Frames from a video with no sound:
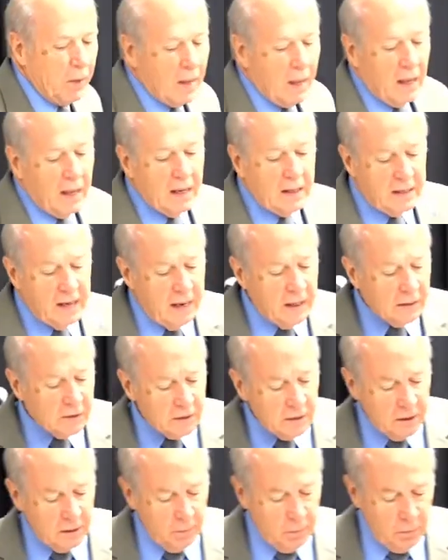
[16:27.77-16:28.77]
He tells
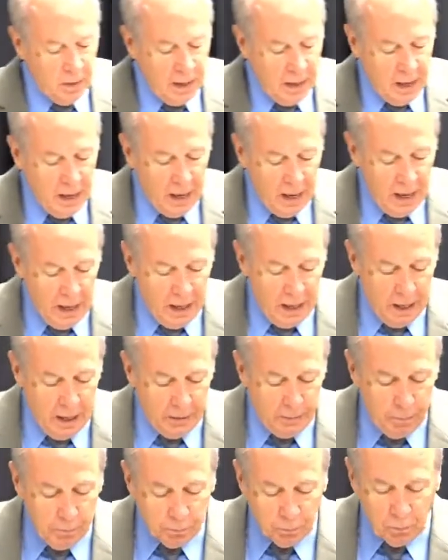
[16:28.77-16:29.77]
them,
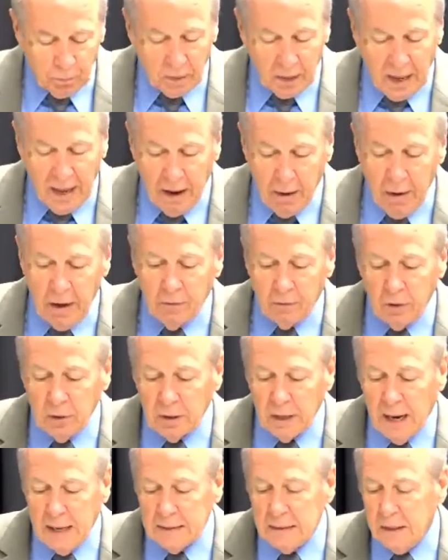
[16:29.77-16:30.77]
however,
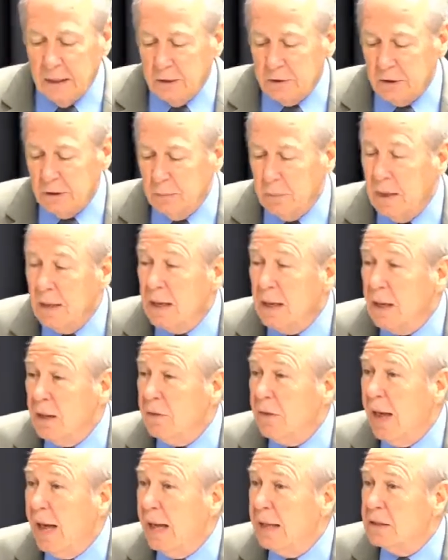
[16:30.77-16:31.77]
God tells them
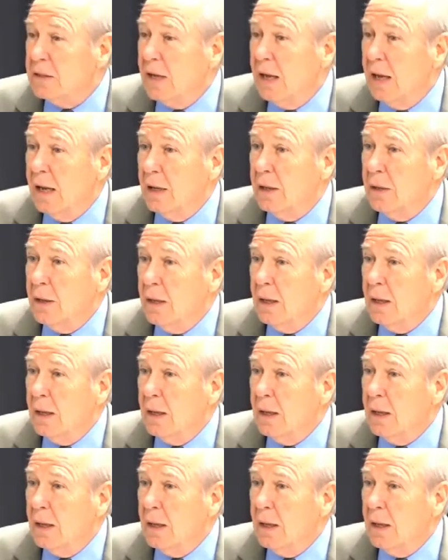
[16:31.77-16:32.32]
that the